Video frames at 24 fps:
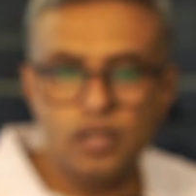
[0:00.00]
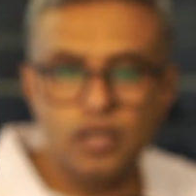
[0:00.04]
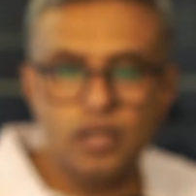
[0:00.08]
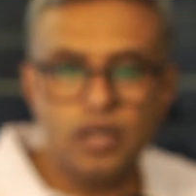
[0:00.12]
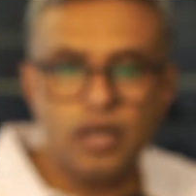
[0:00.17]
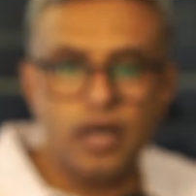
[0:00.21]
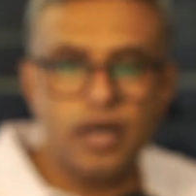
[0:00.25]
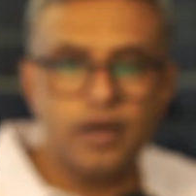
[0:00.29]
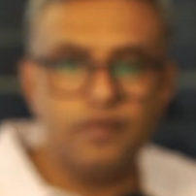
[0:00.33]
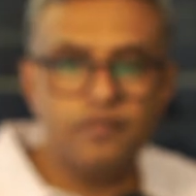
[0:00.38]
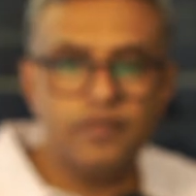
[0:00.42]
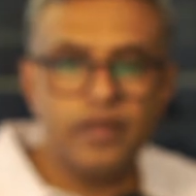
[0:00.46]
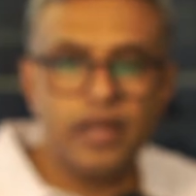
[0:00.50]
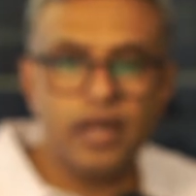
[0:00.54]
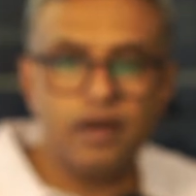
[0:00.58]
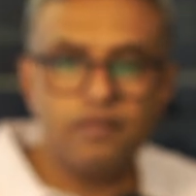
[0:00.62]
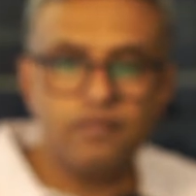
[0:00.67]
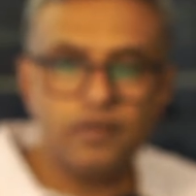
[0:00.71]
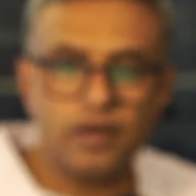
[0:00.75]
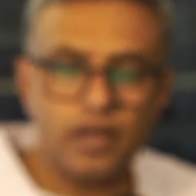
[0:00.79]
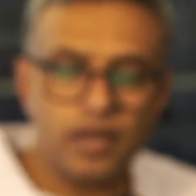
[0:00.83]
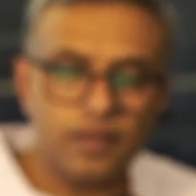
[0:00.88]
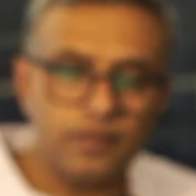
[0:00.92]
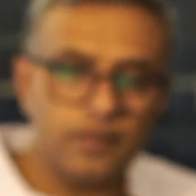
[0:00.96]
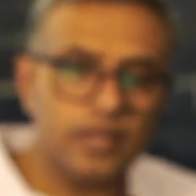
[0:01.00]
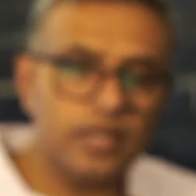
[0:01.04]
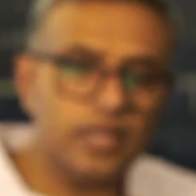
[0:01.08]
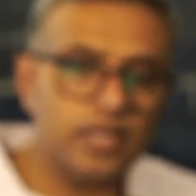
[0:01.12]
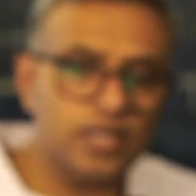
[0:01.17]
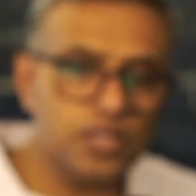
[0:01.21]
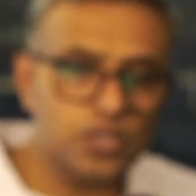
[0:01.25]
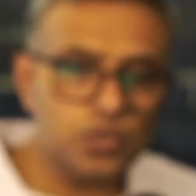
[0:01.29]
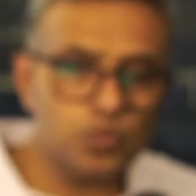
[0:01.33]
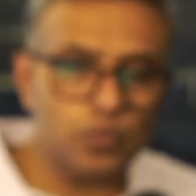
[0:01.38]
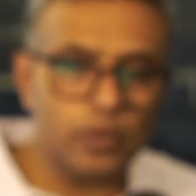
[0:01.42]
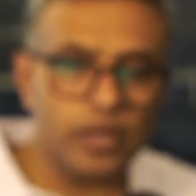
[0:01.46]
And we have another
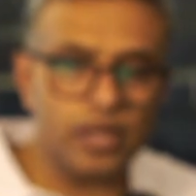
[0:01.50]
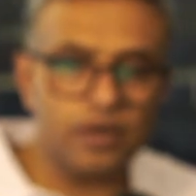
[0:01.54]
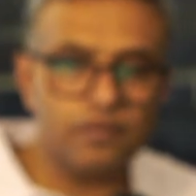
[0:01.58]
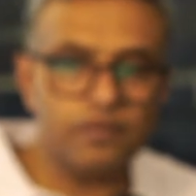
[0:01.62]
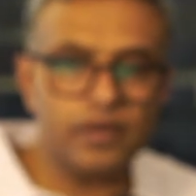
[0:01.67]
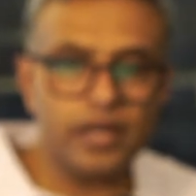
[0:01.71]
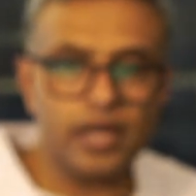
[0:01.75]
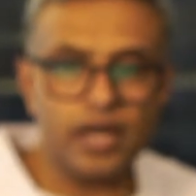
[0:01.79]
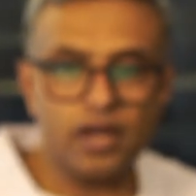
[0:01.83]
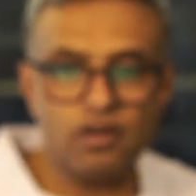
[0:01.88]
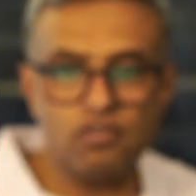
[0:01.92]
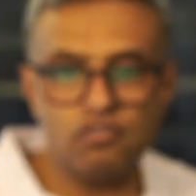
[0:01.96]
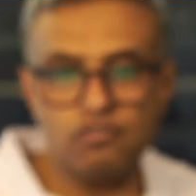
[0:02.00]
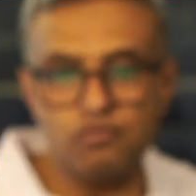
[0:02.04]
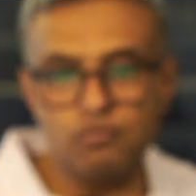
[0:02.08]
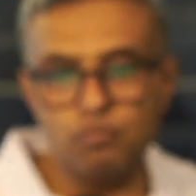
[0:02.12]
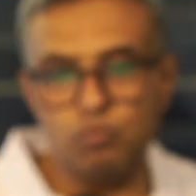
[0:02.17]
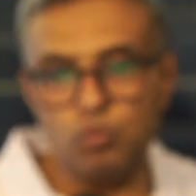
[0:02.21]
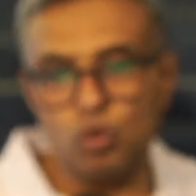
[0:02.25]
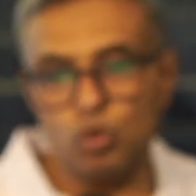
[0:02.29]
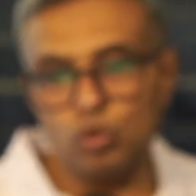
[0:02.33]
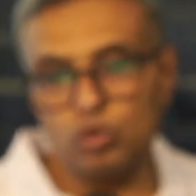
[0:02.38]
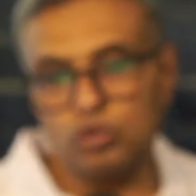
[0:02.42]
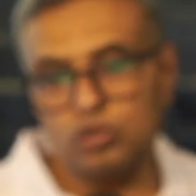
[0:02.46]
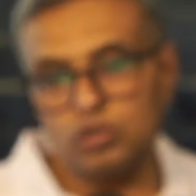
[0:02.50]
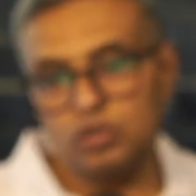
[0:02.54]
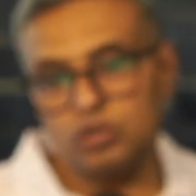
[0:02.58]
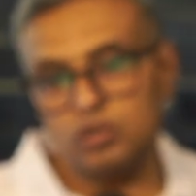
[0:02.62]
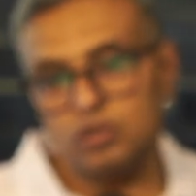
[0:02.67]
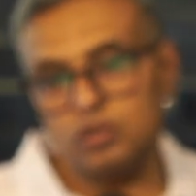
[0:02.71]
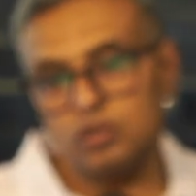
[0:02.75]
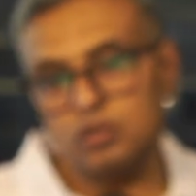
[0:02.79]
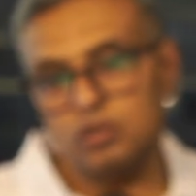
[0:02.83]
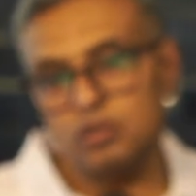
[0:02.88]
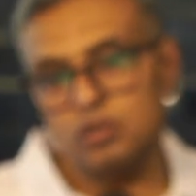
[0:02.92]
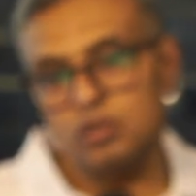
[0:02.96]
case where we have
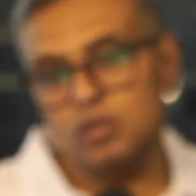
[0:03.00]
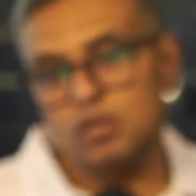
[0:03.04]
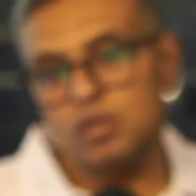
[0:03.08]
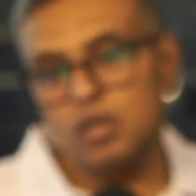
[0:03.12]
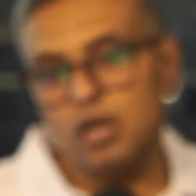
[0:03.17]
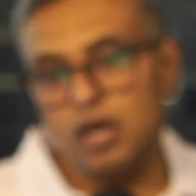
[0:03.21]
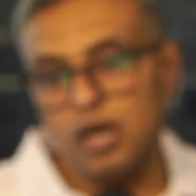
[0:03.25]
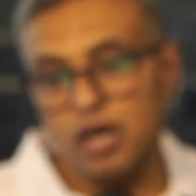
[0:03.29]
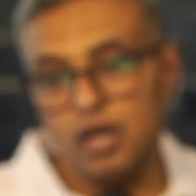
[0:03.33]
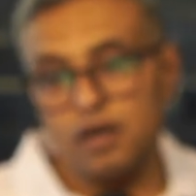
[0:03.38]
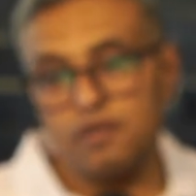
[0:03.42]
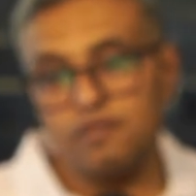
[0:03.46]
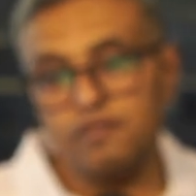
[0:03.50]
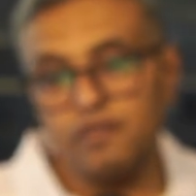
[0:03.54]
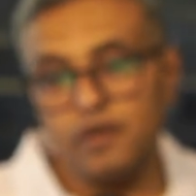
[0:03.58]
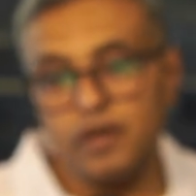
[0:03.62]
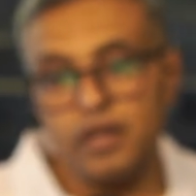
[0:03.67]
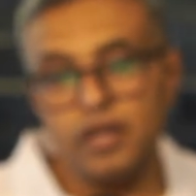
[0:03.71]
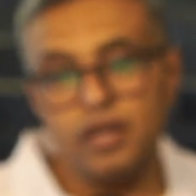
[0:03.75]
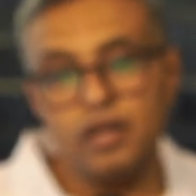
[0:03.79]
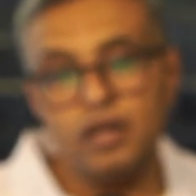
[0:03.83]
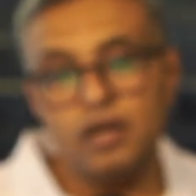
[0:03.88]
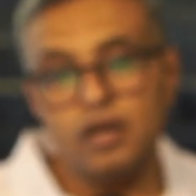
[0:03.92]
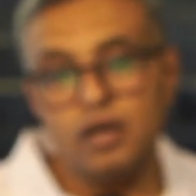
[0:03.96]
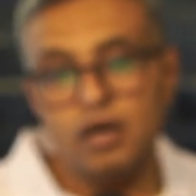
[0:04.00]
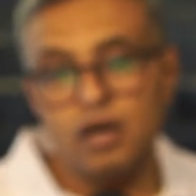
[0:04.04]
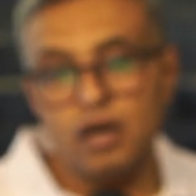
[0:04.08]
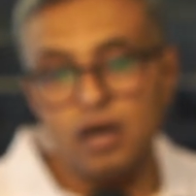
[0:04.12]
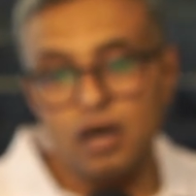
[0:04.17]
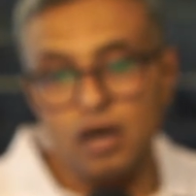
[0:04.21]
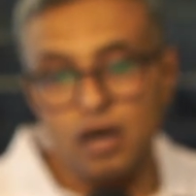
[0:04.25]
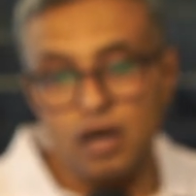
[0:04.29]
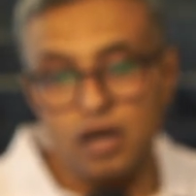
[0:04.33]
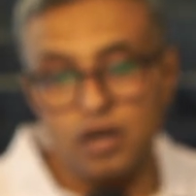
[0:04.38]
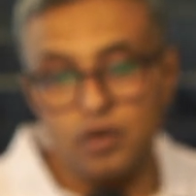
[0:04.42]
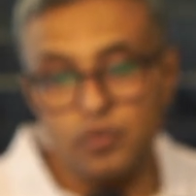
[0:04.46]
both R5,
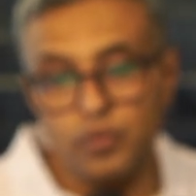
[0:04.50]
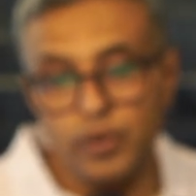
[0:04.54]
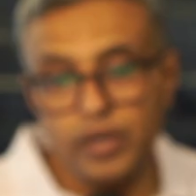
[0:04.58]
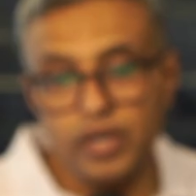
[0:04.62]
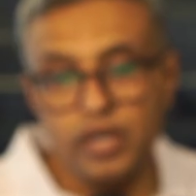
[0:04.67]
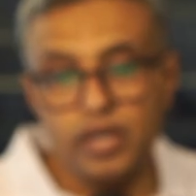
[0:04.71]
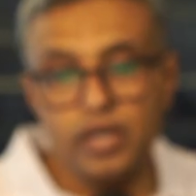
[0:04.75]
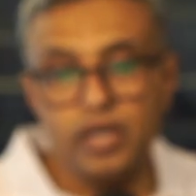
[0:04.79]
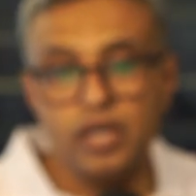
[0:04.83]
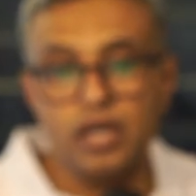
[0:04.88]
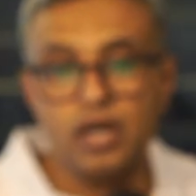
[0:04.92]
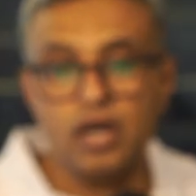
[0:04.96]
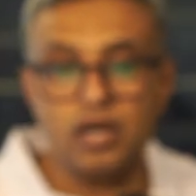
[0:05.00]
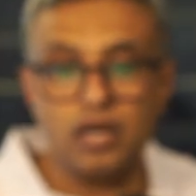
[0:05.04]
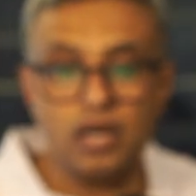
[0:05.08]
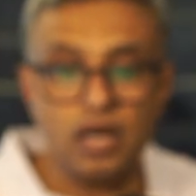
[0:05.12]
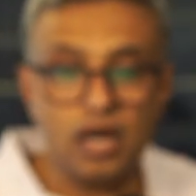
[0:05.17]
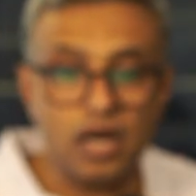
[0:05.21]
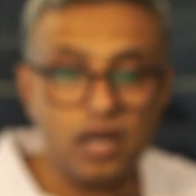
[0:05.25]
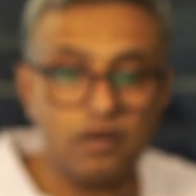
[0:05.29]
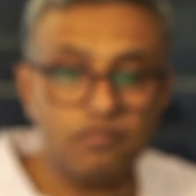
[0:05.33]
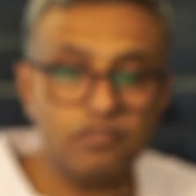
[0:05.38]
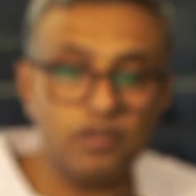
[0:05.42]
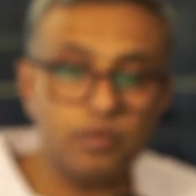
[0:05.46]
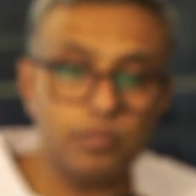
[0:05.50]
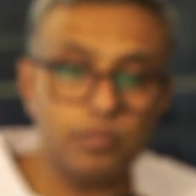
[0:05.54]
R20 and R5